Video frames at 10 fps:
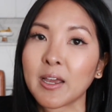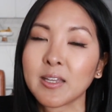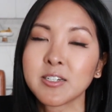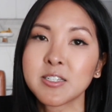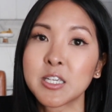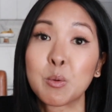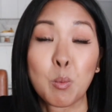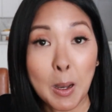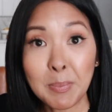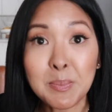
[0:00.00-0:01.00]
I like to see
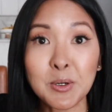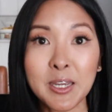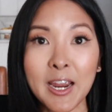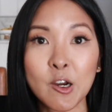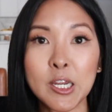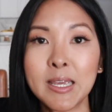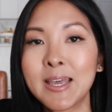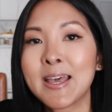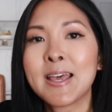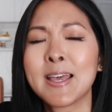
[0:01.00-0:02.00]
what people carry
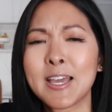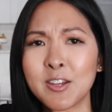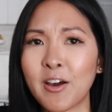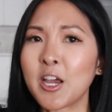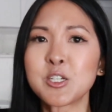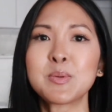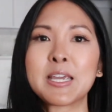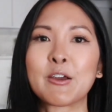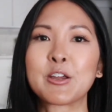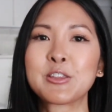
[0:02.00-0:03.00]
and if I should be
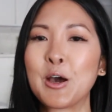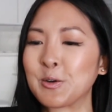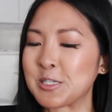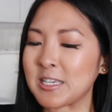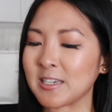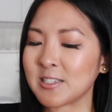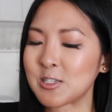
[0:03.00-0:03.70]
carrying those things.